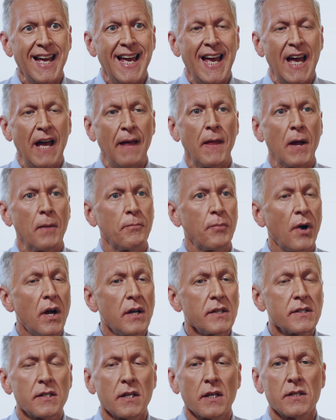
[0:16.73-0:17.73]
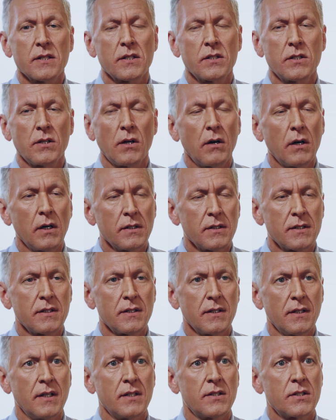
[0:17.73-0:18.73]
And that process
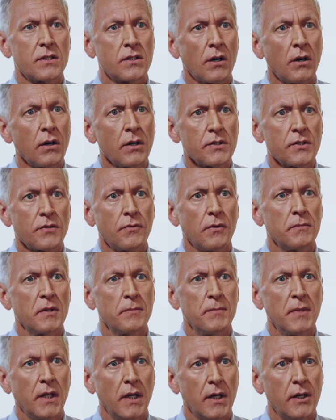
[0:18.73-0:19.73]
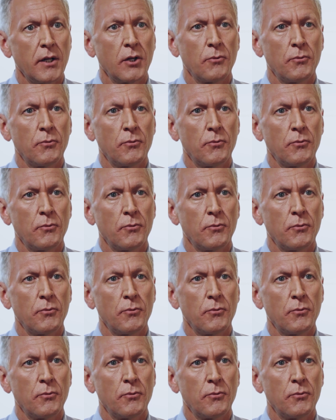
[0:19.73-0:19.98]
starts from the beginning